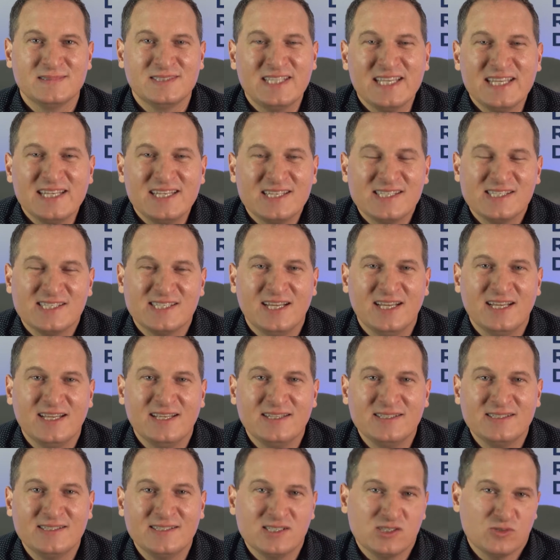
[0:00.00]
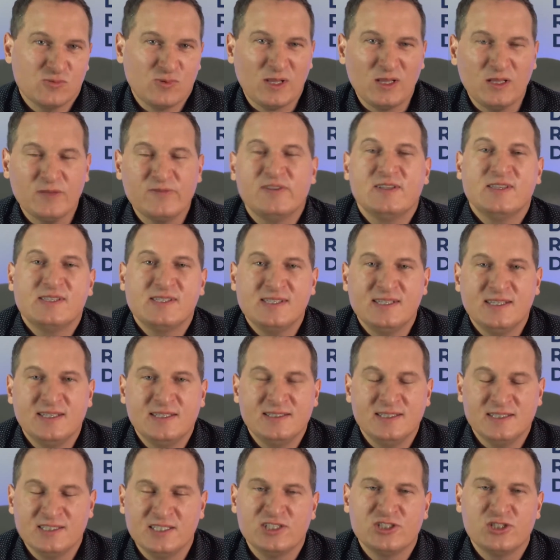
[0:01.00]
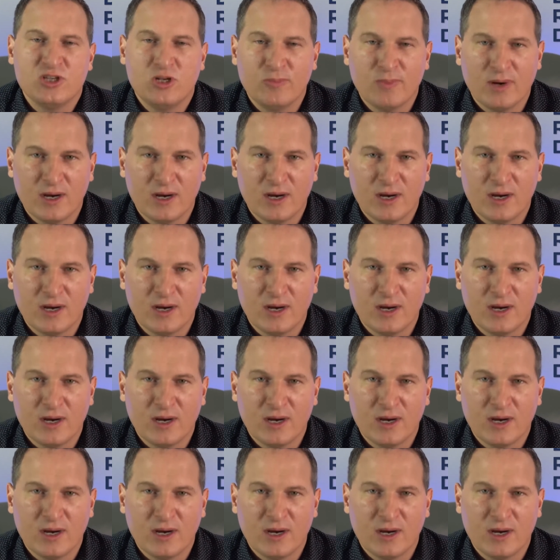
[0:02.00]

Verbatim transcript: Data Science's Relevancy to Digital